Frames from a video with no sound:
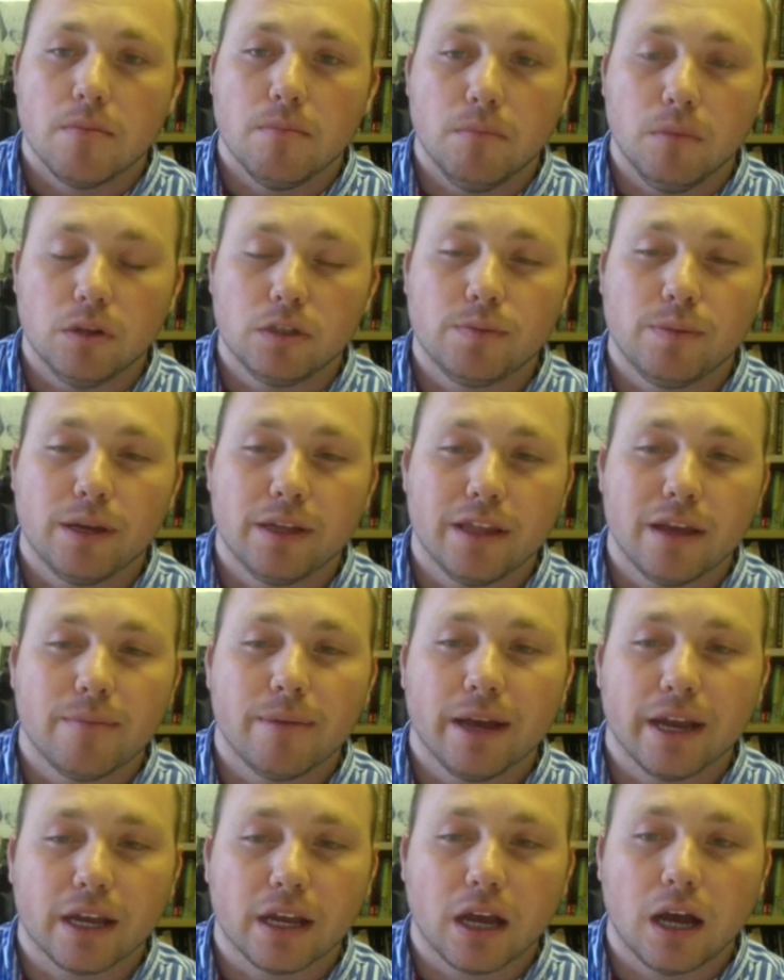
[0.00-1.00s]
Multiply that
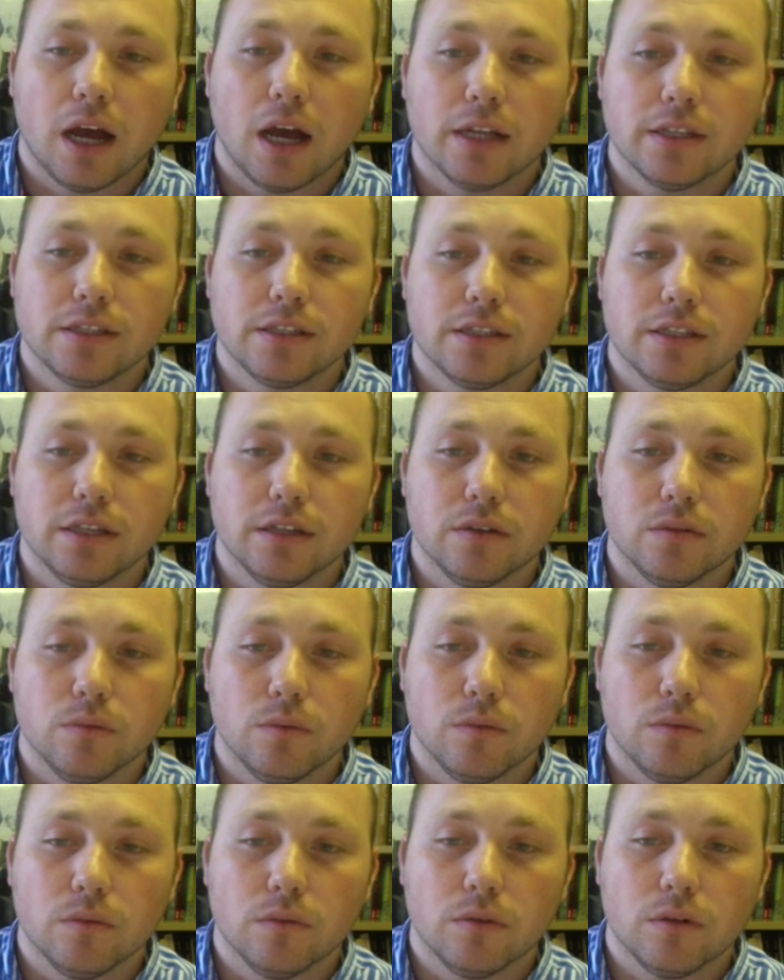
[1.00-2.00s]
by a constant
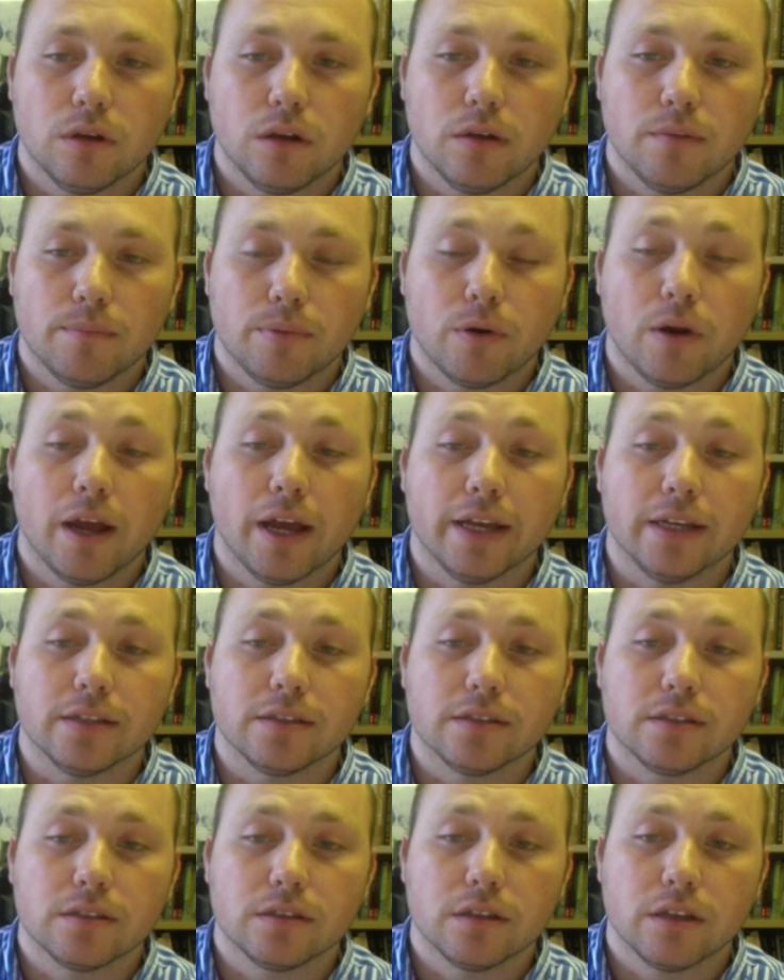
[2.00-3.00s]

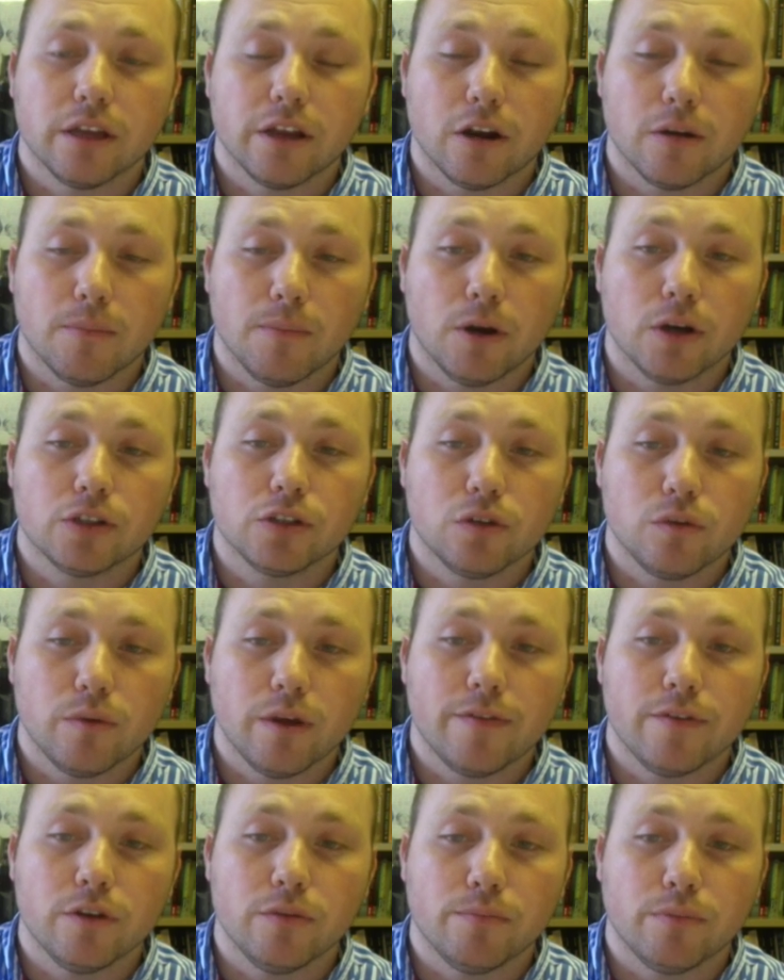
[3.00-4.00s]
price, and our marginal
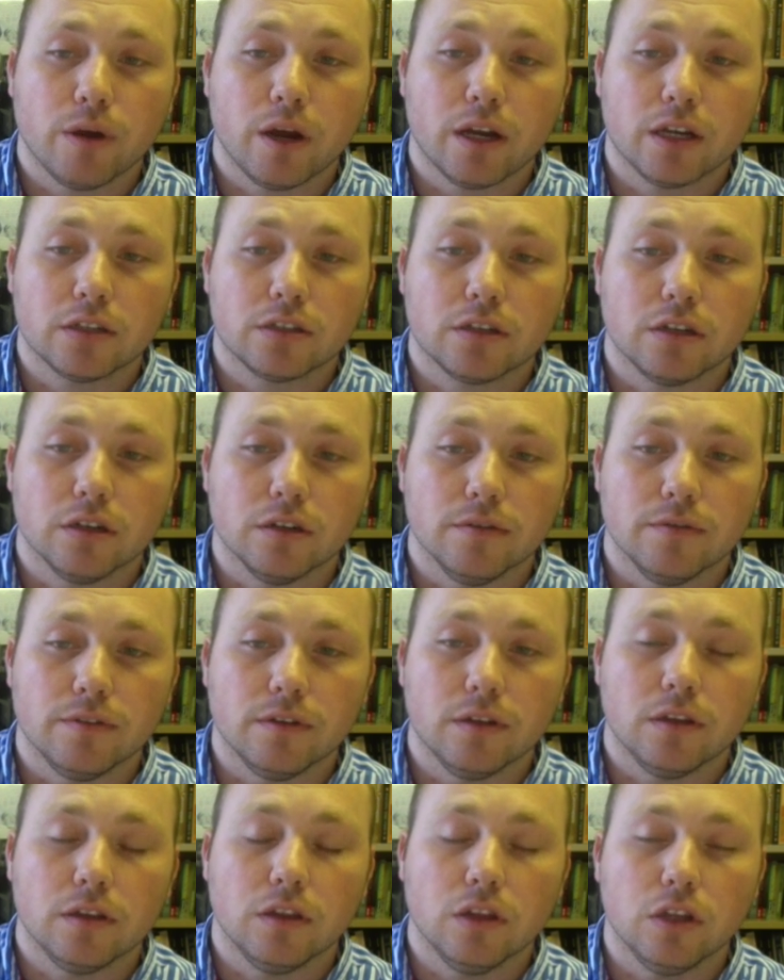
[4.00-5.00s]
revenue product curve
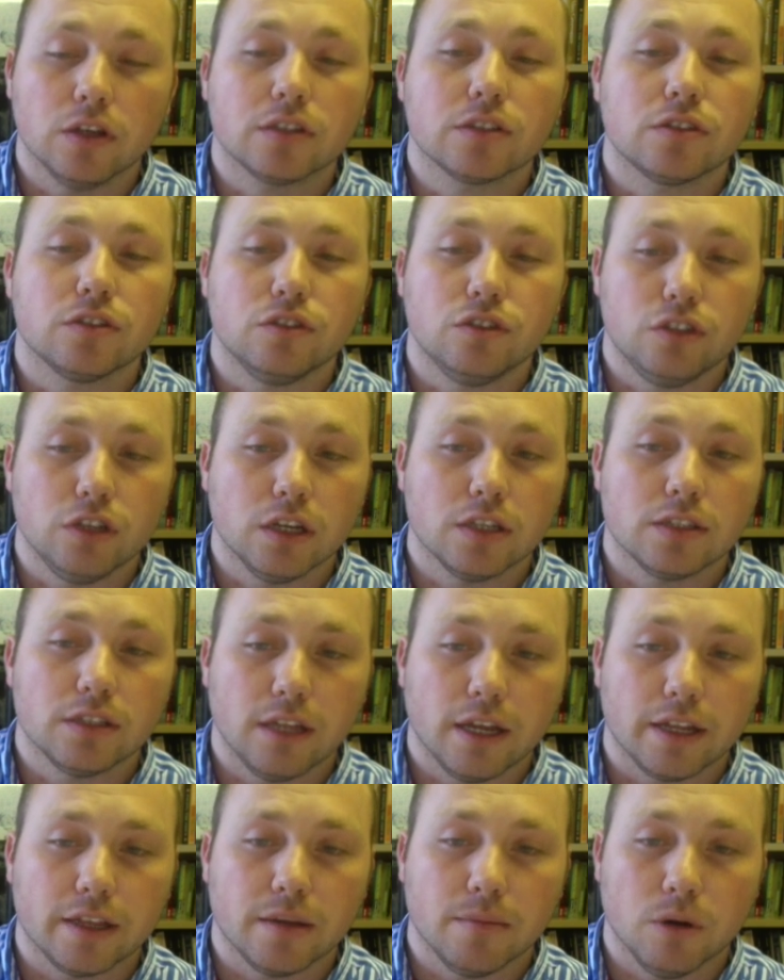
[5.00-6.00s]
looks just
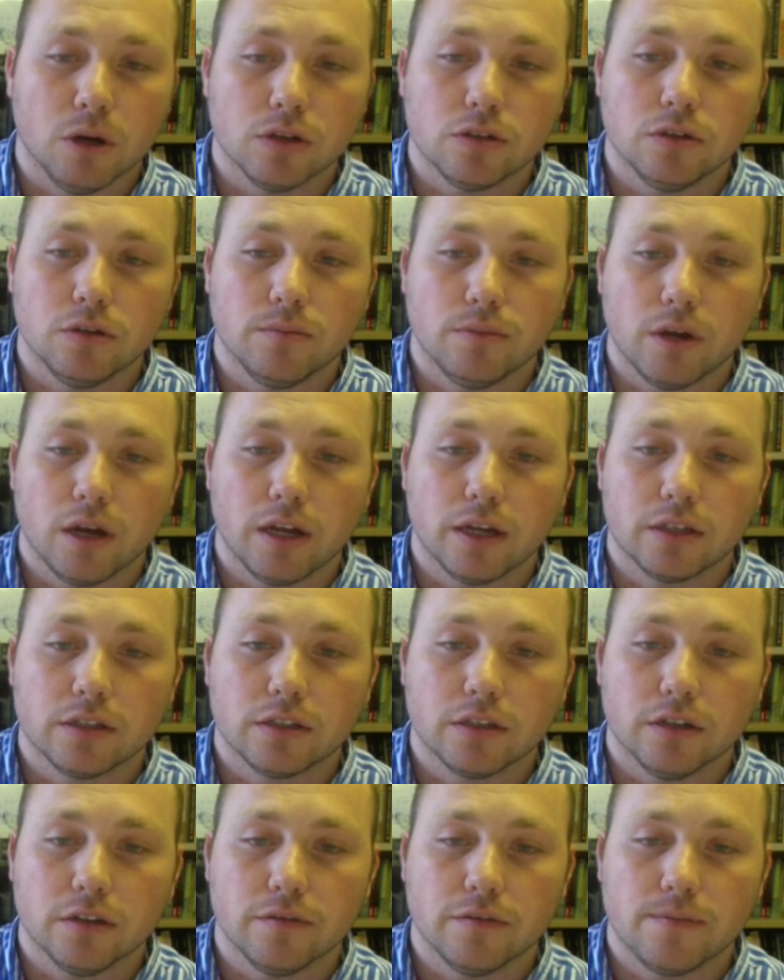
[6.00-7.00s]
like the marginal product
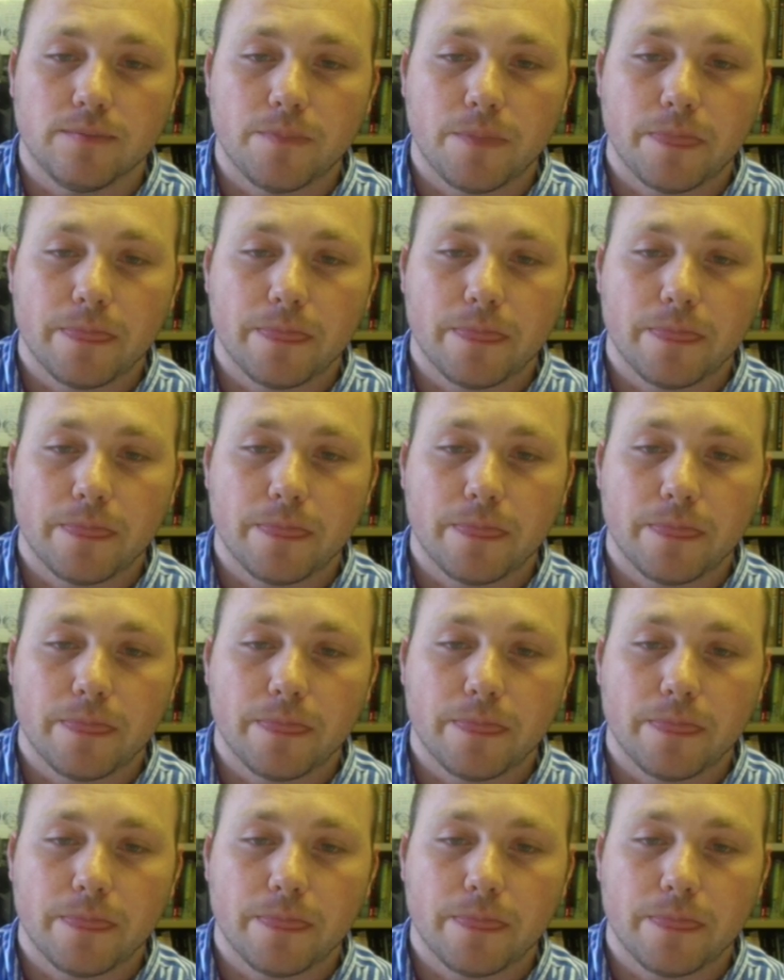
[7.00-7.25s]
curve.